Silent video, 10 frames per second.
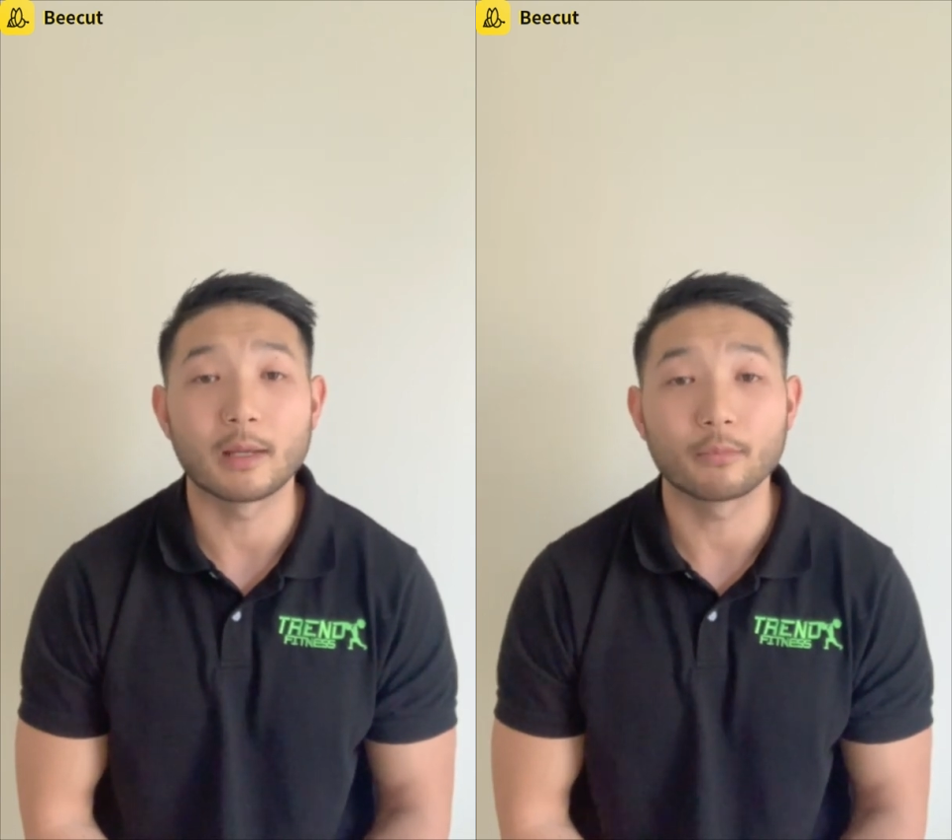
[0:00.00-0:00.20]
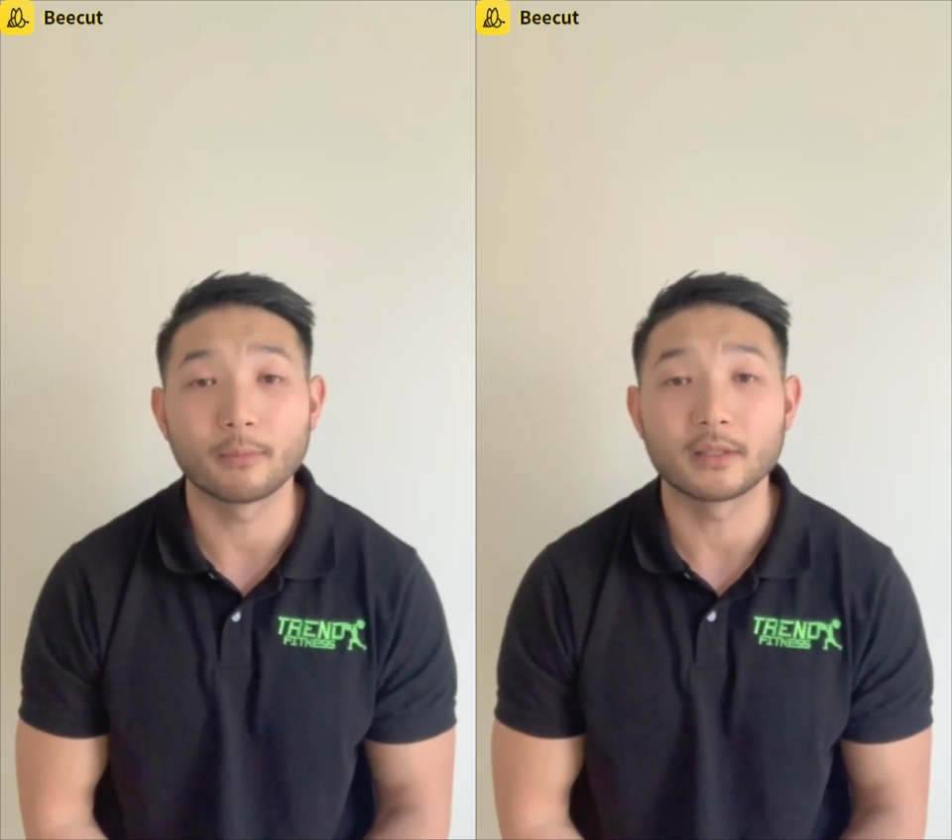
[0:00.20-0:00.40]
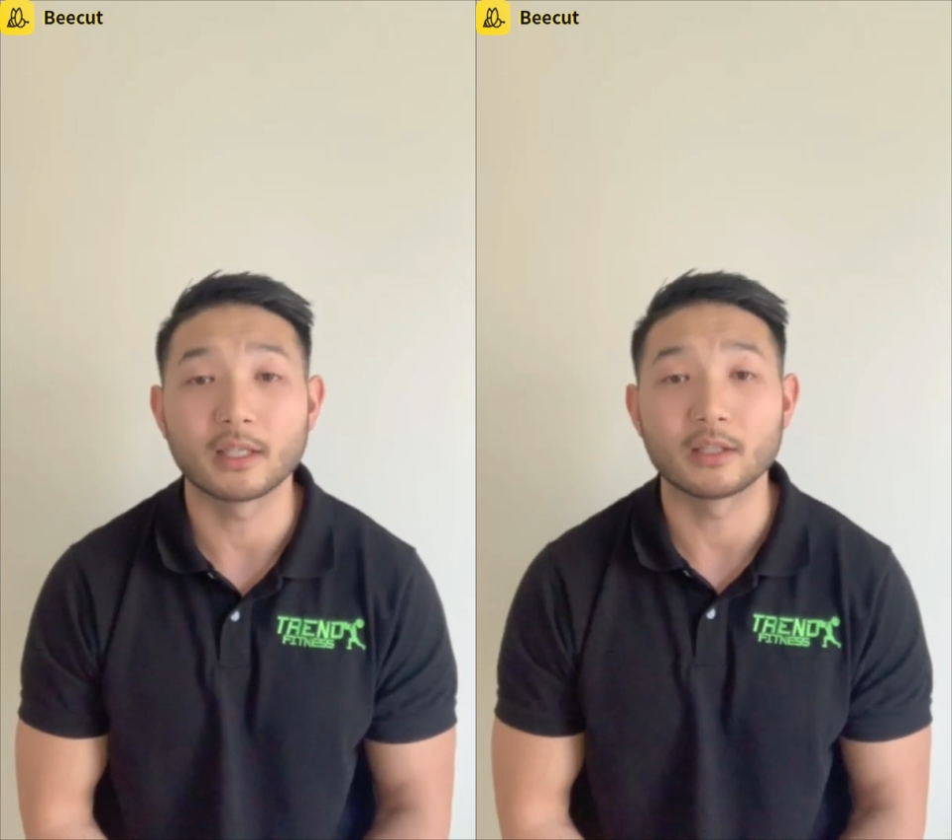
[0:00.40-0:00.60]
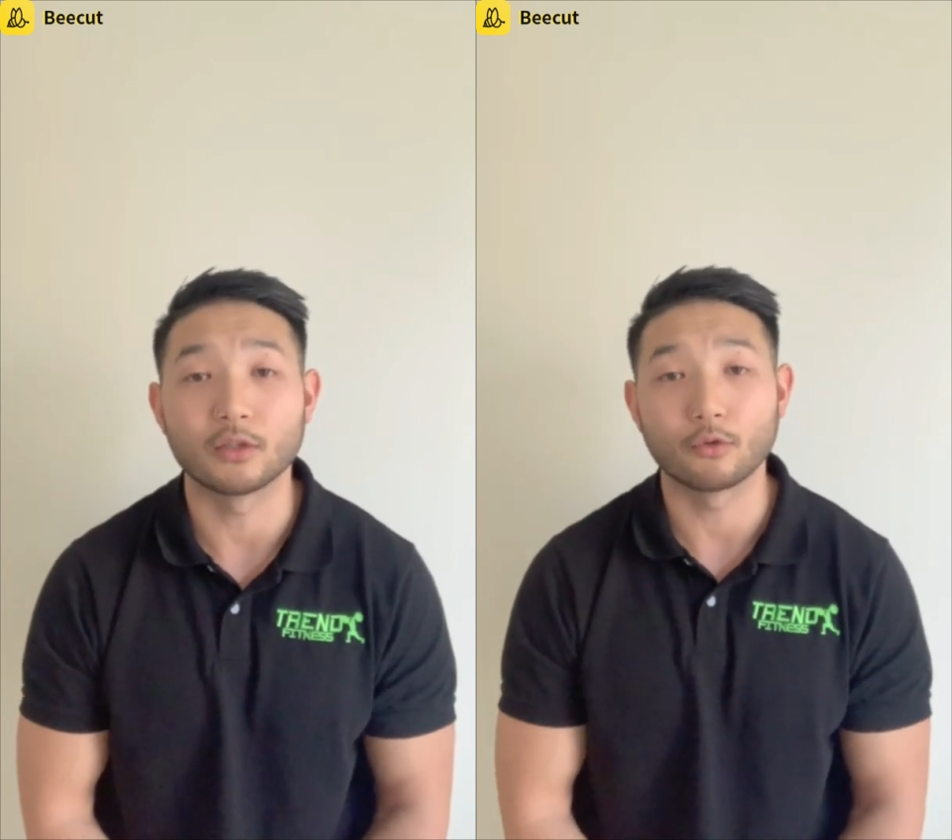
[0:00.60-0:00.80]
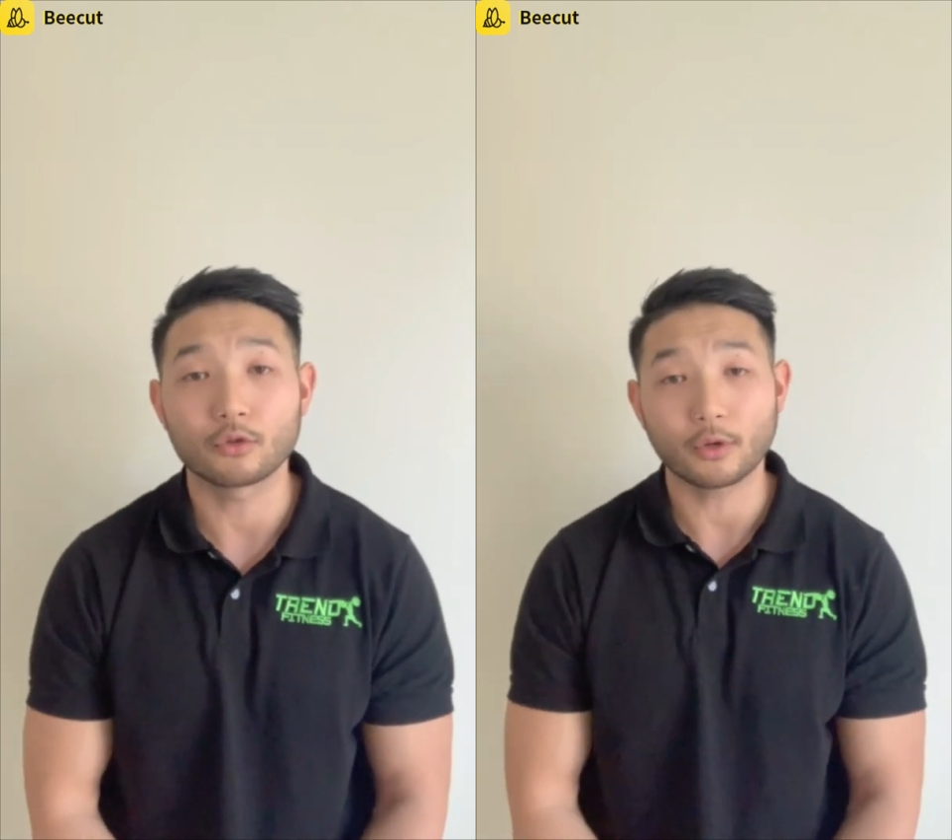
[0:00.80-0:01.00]
implement it into
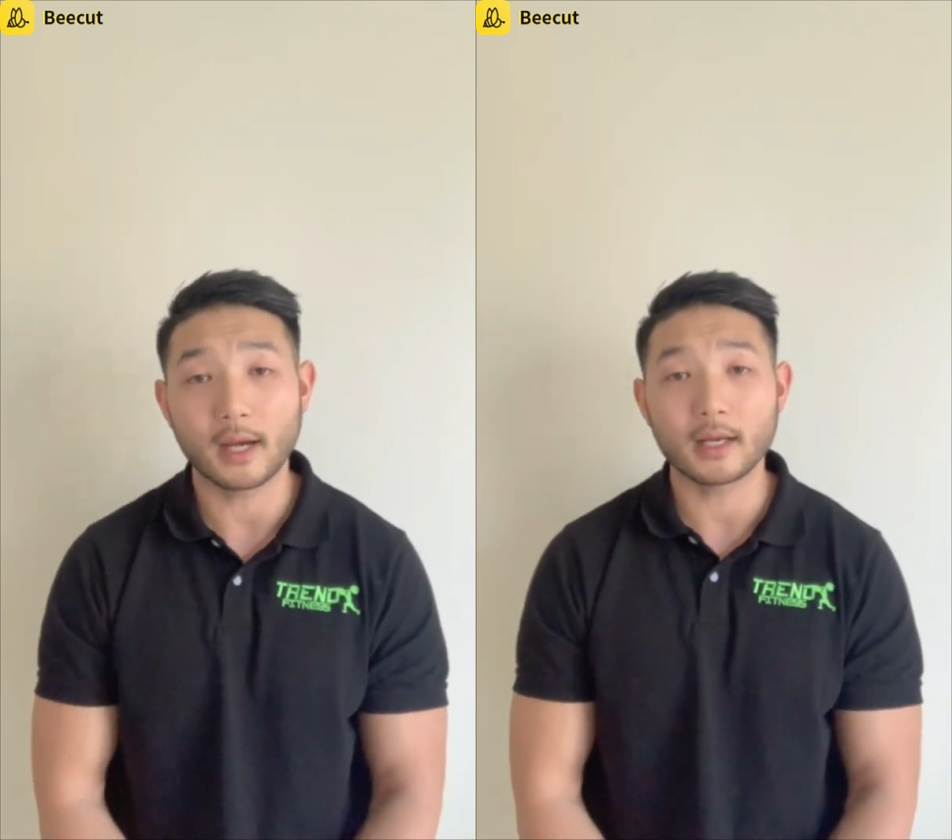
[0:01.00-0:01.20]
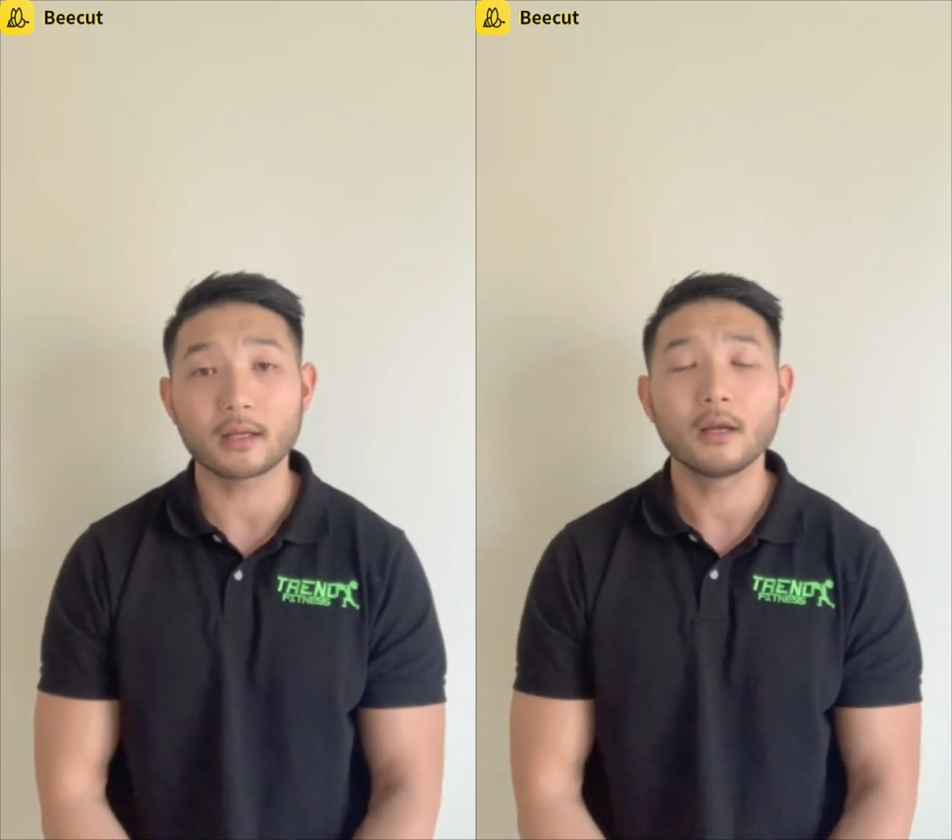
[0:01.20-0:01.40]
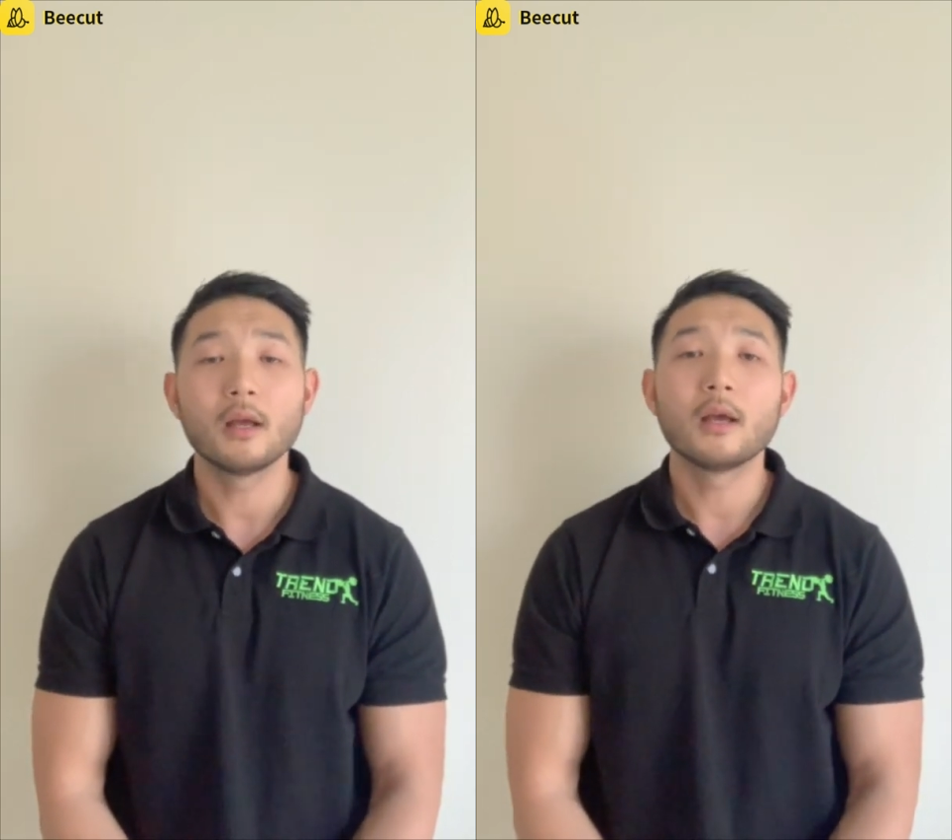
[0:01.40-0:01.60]
your training.